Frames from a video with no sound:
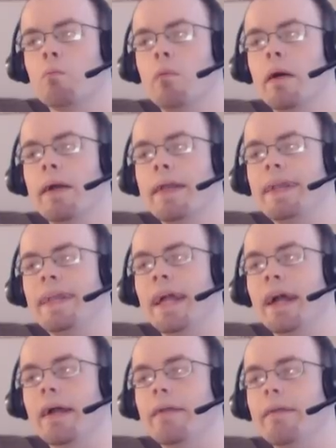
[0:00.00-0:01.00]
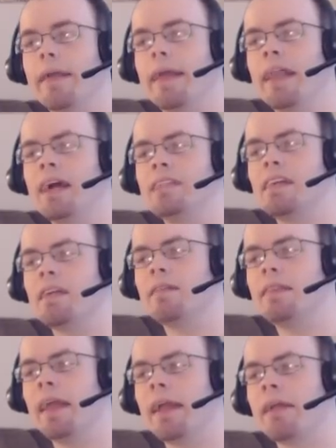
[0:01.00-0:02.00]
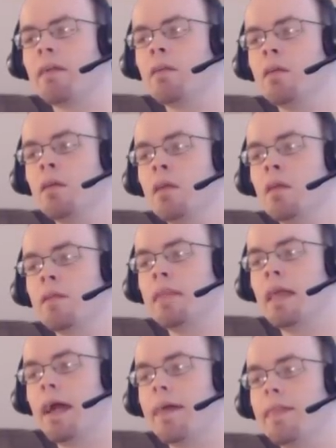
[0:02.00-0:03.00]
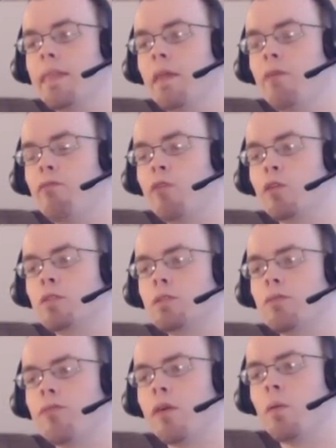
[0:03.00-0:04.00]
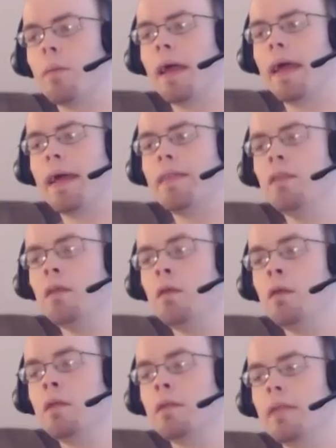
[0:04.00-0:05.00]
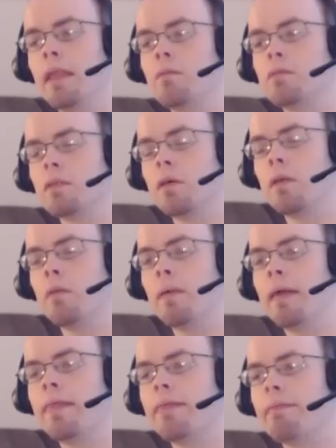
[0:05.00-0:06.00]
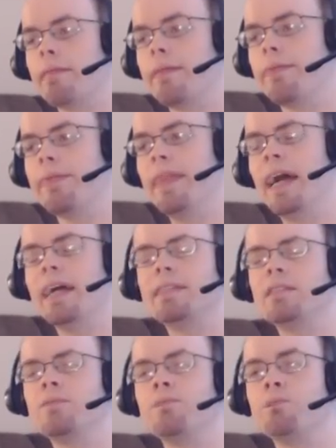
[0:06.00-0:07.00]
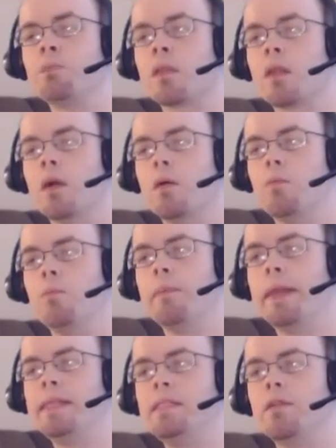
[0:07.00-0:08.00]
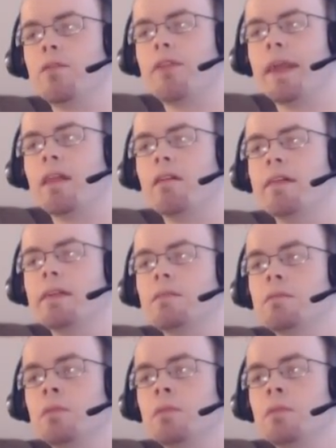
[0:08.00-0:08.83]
But yeah, it has everything that the first film had that it was loaded with that made you a fan of it.